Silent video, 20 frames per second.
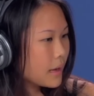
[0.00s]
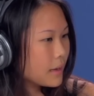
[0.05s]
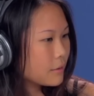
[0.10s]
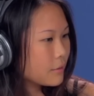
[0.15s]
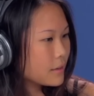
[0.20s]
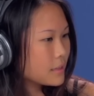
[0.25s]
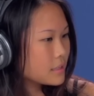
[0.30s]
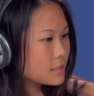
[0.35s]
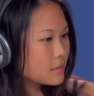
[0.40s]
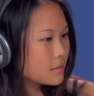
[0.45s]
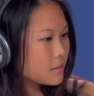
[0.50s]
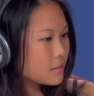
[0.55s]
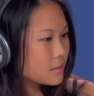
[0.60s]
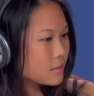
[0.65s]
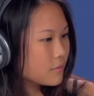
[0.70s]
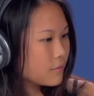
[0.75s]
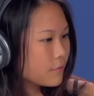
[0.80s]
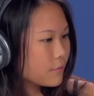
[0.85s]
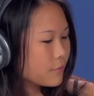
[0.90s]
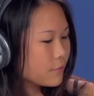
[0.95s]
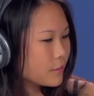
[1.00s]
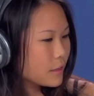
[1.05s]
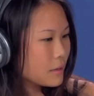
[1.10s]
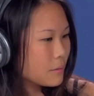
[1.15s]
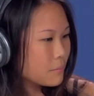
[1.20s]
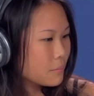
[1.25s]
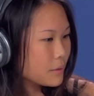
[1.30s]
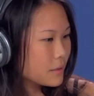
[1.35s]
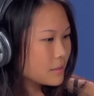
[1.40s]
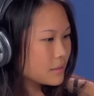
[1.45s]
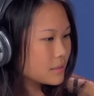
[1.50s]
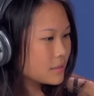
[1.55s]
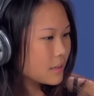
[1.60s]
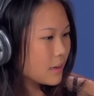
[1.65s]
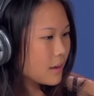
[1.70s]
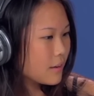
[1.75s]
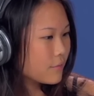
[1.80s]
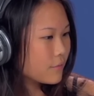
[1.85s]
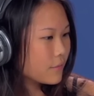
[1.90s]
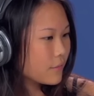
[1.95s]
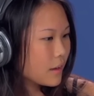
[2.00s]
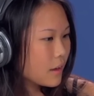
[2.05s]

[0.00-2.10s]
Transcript: how do I flip and stuff?